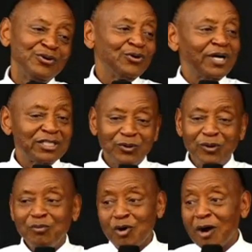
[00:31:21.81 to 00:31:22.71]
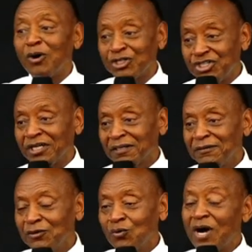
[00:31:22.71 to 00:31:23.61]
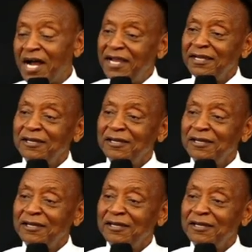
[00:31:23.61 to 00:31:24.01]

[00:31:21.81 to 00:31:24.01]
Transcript: you at home were watching. Why?